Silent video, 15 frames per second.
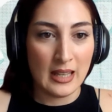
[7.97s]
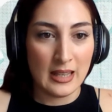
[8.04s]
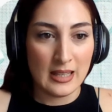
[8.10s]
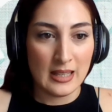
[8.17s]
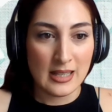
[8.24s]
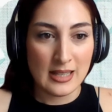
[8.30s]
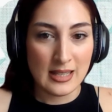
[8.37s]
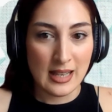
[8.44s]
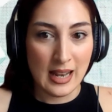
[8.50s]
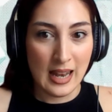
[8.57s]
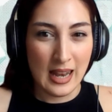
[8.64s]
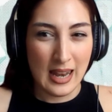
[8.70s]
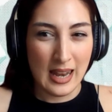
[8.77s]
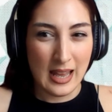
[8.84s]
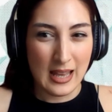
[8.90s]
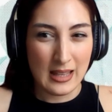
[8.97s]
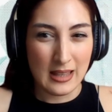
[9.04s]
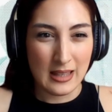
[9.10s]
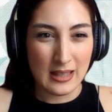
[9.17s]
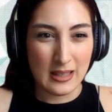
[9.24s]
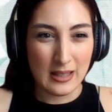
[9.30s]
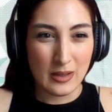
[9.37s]
this is
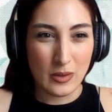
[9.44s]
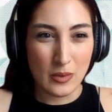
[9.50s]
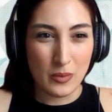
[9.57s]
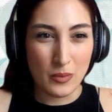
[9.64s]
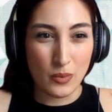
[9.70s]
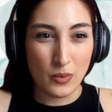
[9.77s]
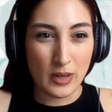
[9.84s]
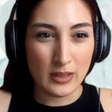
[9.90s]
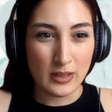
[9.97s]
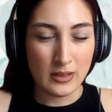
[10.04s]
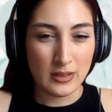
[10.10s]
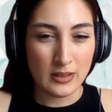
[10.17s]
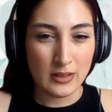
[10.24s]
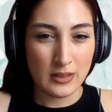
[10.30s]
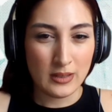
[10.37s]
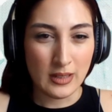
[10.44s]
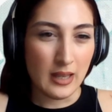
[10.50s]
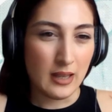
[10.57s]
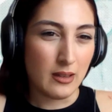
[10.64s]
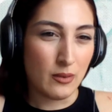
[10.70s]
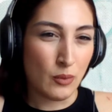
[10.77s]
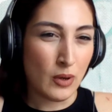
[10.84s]
the one
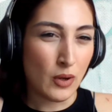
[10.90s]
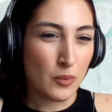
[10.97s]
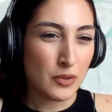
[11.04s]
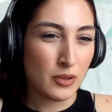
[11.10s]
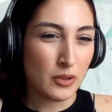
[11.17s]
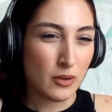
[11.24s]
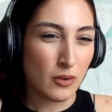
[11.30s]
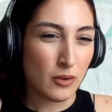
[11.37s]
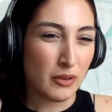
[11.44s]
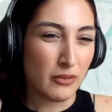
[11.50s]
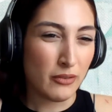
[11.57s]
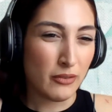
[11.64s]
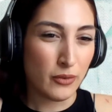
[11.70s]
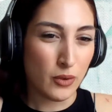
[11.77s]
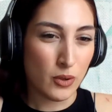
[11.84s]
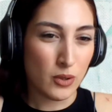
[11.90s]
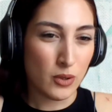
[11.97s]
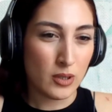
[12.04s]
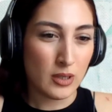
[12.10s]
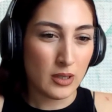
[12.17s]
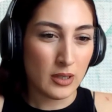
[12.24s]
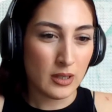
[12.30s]
community call
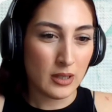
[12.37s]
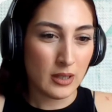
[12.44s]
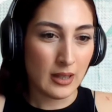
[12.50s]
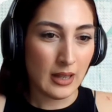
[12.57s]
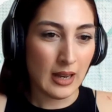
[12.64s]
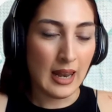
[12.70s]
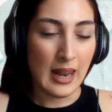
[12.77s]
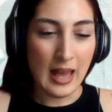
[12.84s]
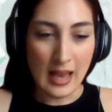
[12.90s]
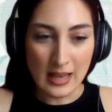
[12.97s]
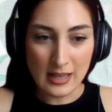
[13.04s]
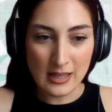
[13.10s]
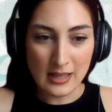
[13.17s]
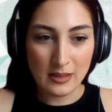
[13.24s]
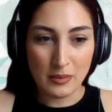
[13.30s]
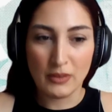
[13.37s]
before the last.